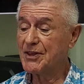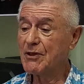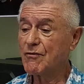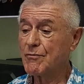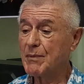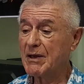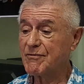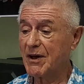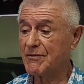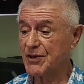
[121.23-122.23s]
end of my
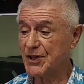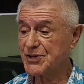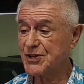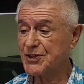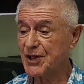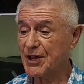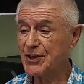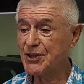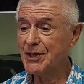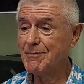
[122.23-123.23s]
5 years in
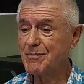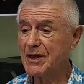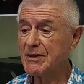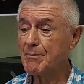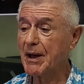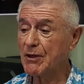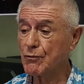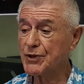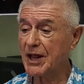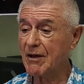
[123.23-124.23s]
Tahiti, in my
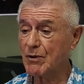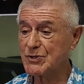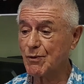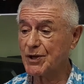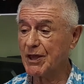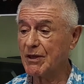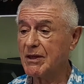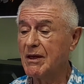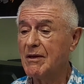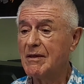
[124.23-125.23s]
hotel I was working
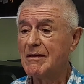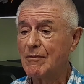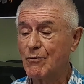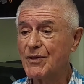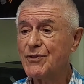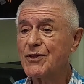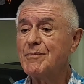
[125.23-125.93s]
with,